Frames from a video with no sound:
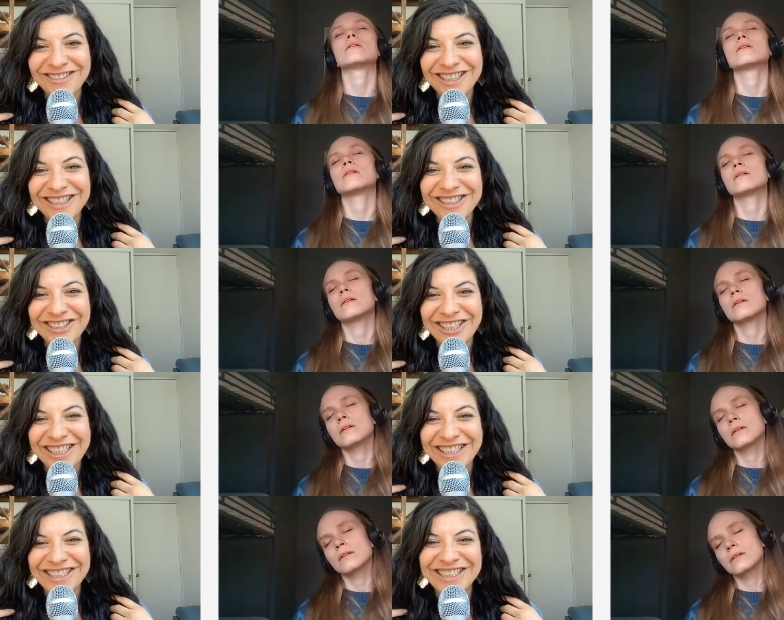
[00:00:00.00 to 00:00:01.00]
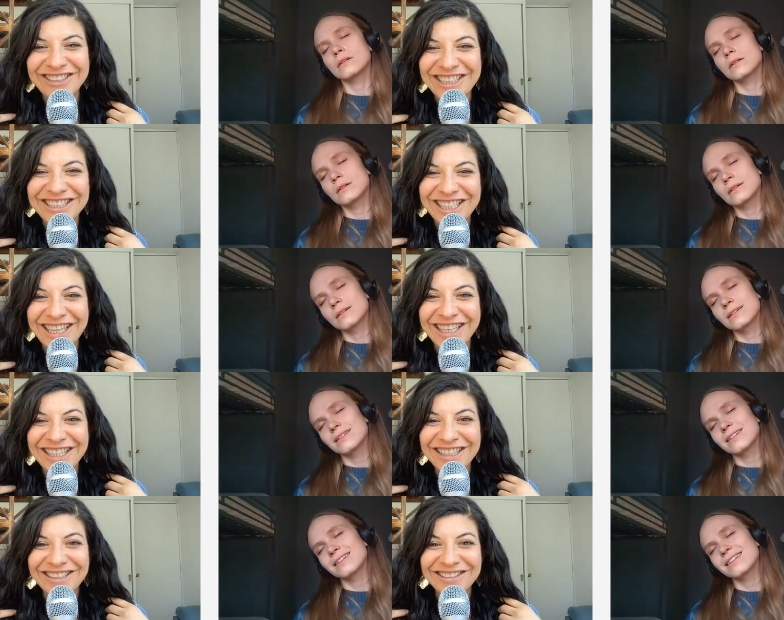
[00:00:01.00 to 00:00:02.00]
Speaker 1: That's great. That's a great
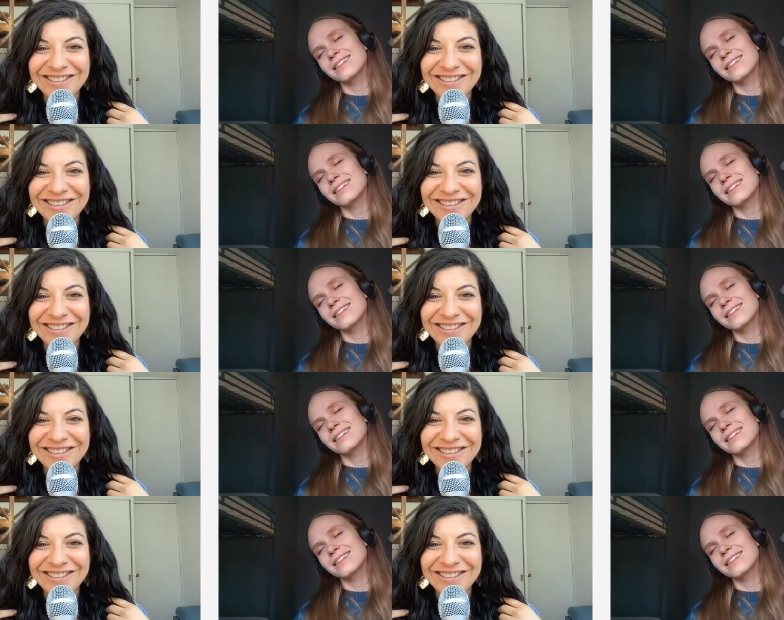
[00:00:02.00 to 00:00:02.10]
sigh.